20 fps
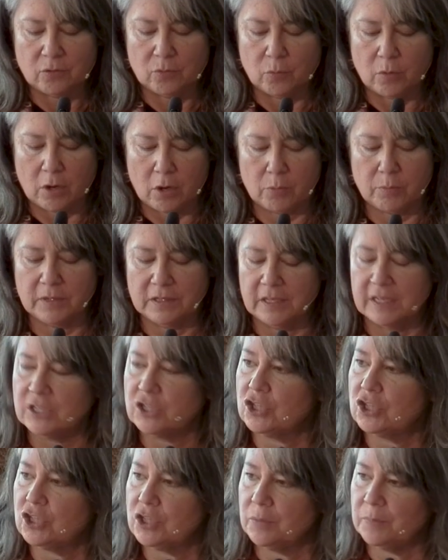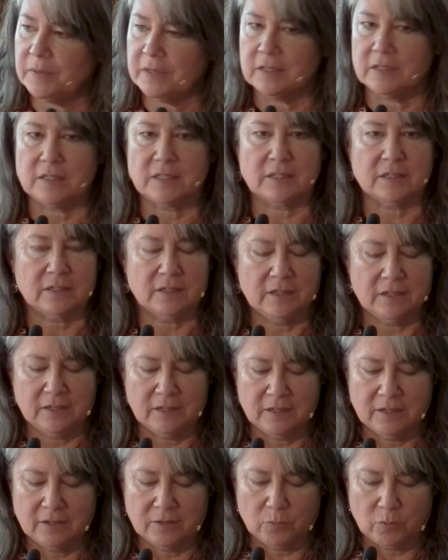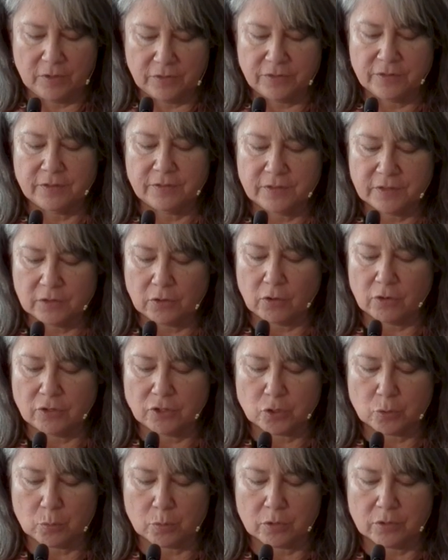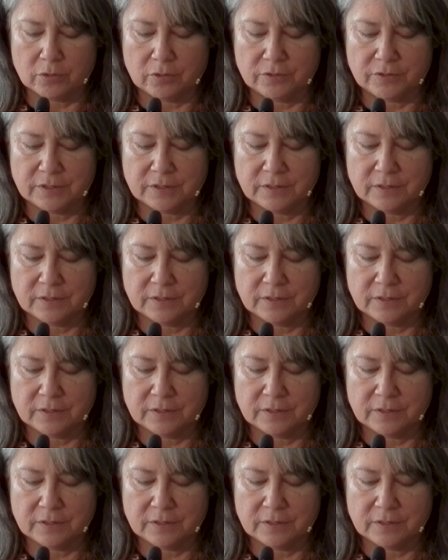what our relationship is with the larger world.